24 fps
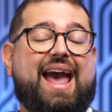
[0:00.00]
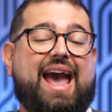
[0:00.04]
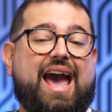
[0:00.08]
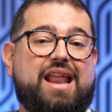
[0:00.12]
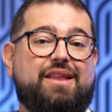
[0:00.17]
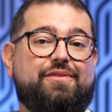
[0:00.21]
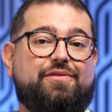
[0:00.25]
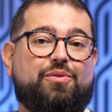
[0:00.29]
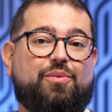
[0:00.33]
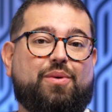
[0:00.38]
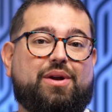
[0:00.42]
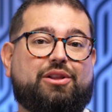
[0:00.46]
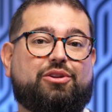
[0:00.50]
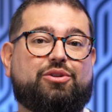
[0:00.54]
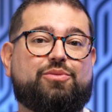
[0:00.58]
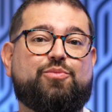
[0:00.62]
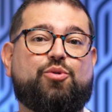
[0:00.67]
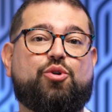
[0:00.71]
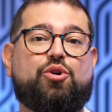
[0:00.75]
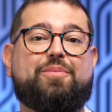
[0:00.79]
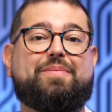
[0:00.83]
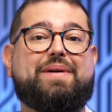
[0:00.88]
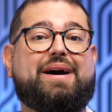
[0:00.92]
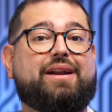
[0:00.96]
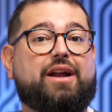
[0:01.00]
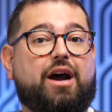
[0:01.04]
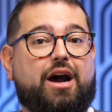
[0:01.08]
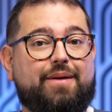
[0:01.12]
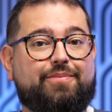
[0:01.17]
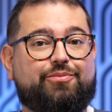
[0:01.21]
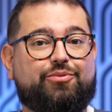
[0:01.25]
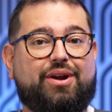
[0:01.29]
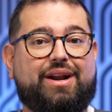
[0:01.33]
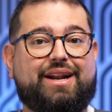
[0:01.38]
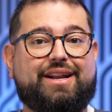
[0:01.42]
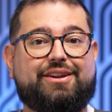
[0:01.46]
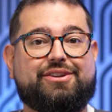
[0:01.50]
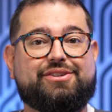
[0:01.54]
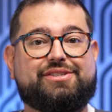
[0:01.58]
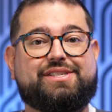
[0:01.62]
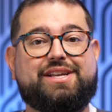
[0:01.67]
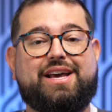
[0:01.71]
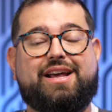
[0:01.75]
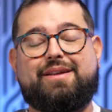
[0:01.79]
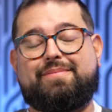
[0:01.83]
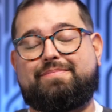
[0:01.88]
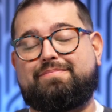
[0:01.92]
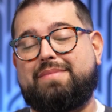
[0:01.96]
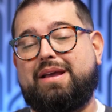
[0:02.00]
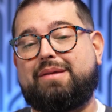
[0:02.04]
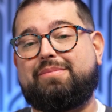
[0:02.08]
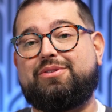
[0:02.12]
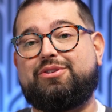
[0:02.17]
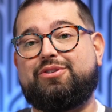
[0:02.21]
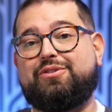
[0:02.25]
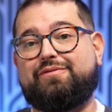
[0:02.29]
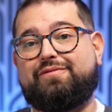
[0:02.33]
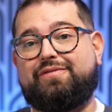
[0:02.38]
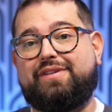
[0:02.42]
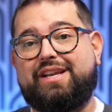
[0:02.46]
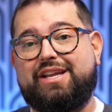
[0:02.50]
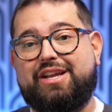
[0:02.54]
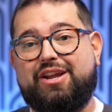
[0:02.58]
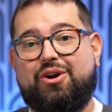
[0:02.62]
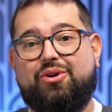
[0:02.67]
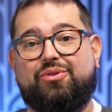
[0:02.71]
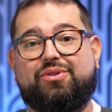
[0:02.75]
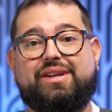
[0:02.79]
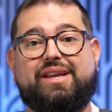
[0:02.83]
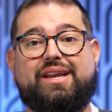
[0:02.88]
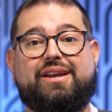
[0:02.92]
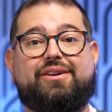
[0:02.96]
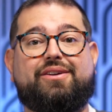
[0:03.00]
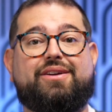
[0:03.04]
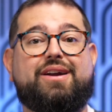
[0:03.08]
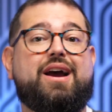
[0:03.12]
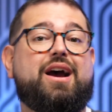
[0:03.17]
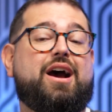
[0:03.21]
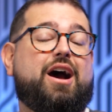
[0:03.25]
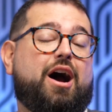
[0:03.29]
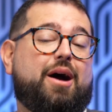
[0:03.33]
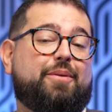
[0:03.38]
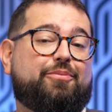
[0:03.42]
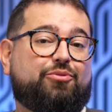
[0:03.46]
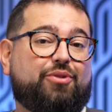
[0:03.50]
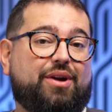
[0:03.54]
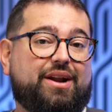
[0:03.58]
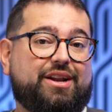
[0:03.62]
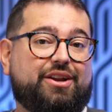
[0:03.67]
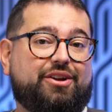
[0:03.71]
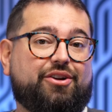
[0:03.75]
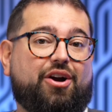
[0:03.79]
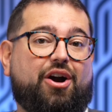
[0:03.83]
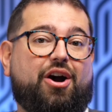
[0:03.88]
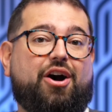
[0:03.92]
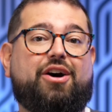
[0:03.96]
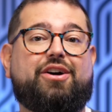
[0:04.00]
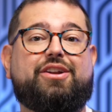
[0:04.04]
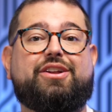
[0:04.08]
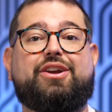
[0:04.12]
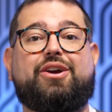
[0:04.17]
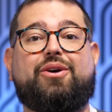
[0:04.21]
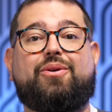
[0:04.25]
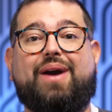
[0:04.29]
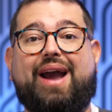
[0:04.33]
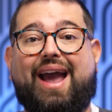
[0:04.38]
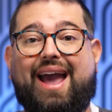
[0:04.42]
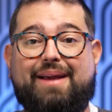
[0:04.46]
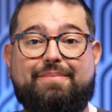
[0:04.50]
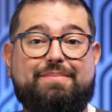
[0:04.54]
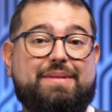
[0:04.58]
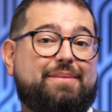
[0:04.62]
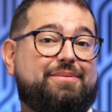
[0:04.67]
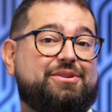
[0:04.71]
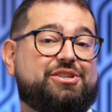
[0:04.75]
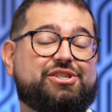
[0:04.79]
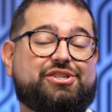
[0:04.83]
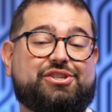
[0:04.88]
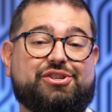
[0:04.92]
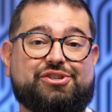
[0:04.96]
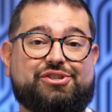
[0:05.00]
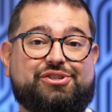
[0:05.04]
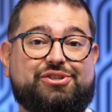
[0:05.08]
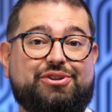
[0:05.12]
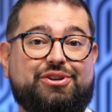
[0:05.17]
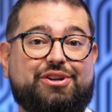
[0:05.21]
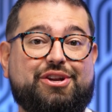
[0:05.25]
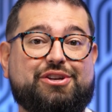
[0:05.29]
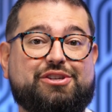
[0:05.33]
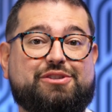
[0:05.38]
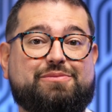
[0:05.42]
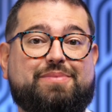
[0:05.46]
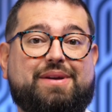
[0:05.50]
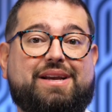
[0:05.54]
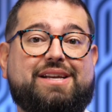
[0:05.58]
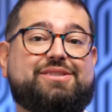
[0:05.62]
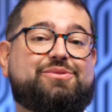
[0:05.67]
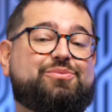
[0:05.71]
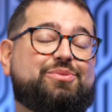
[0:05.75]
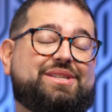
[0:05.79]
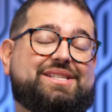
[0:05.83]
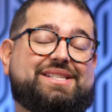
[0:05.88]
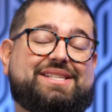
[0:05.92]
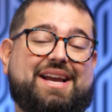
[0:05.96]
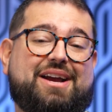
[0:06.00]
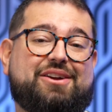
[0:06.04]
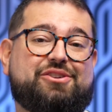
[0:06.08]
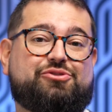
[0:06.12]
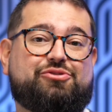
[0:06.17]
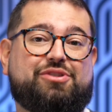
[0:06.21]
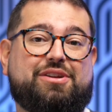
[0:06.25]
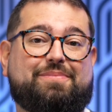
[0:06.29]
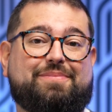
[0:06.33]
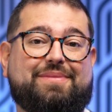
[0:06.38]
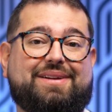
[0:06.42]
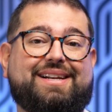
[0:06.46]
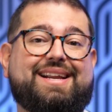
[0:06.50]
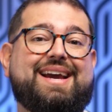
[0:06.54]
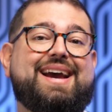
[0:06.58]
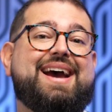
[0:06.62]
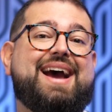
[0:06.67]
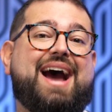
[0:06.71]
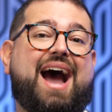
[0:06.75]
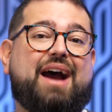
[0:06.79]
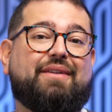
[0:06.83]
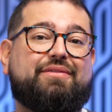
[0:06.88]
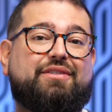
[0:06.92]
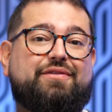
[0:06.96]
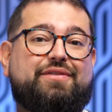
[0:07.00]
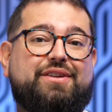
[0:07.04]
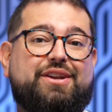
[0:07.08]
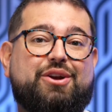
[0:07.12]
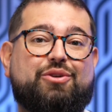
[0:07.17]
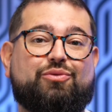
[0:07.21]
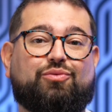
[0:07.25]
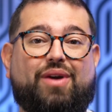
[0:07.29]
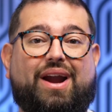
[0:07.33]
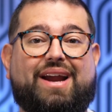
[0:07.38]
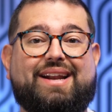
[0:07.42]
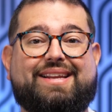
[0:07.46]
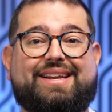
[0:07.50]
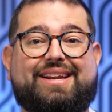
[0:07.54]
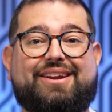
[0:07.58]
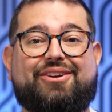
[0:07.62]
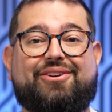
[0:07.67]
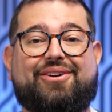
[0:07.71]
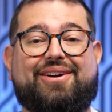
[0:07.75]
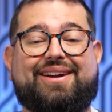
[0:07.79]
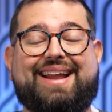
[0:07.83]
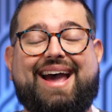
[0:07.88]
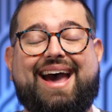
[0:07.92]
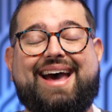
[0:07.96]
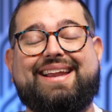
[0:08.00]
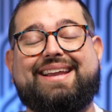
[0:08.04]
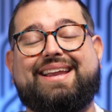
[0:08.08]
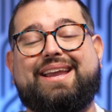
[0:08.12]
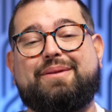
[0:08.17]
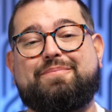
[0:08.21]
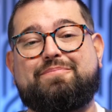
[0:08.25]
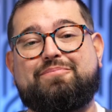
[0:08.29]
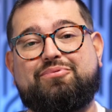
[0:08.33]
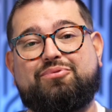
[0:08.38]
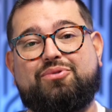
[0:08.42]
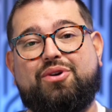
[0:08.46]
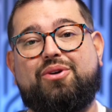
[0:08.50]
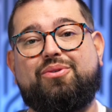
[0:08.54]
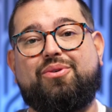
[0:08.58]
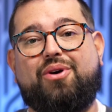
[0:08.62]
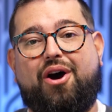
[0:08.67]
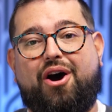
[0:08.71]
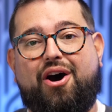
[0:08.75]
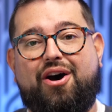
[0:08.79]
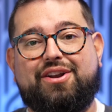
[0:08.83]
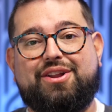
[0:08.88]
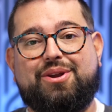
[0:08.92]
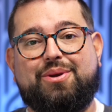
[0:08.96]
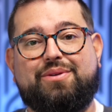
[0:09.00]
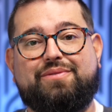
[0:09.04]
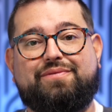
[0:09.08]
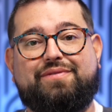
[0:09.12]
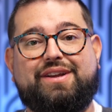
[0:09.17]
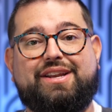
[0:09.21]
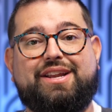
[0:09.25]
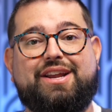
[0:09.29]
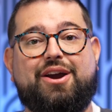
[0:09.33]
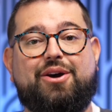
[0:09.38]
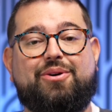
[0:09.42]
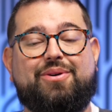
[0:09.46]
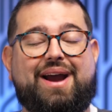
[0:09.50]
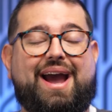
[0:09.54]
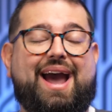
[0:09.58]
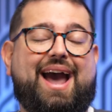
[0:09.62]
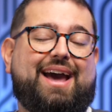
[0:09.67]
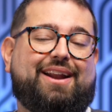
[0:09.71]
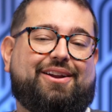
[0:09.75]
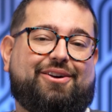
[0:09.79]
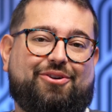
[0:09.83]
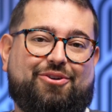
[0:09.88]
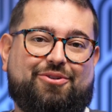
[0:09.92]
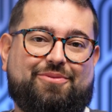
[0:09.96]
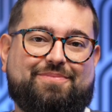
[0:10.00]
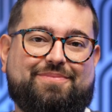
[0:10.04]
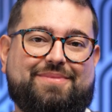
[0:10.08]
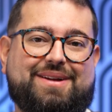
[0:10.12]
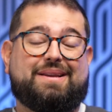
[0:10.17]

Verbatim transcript: And if you want to learn more about upgrading your setup, maybe new video gear, upgrading your audio, and maybe just your studio space with sound treatment, I have a video right here on how to get pro audio and video at home.